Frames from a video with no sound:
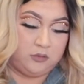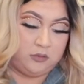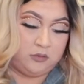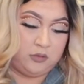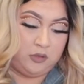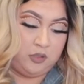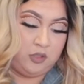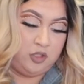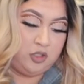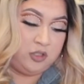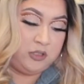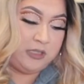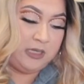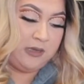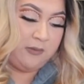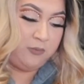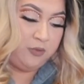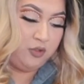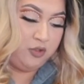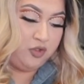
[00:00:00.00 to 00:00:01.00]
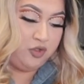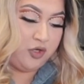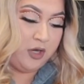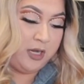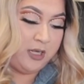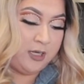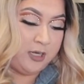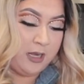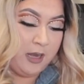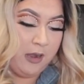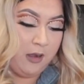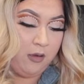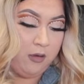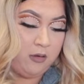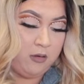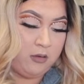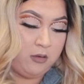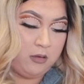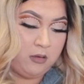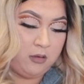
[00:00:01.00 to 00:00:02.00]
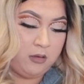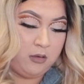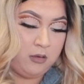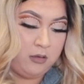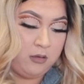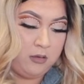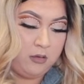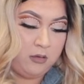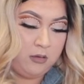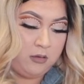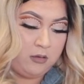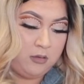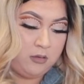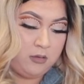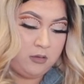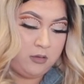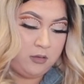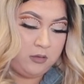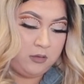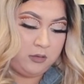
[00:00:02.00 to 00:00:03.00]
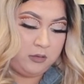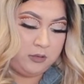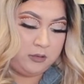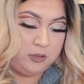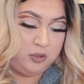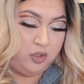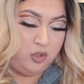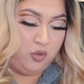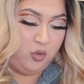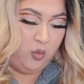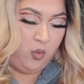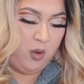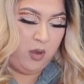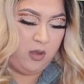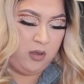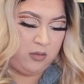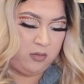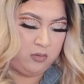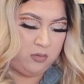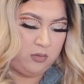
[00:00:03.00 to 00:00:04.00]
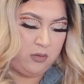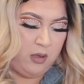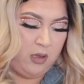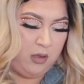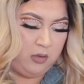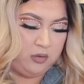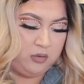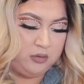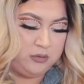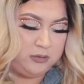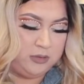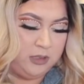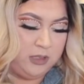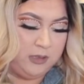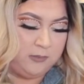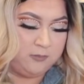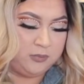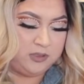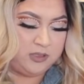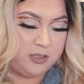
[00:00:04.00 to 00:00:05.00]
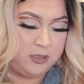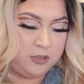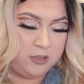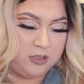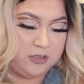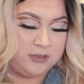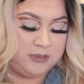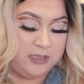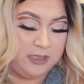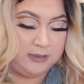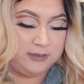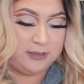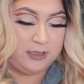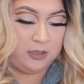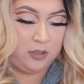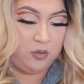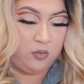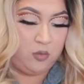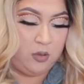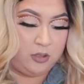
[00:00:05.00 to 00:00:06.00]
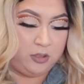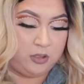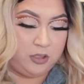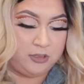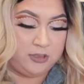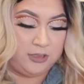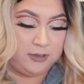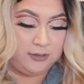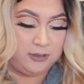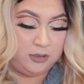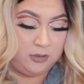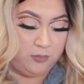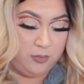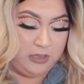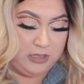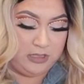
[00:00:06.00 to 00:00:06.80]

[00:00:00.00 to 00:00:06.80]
So you just have to drain it out, because you don't want all those lumps in your salsa. You want your salsa to be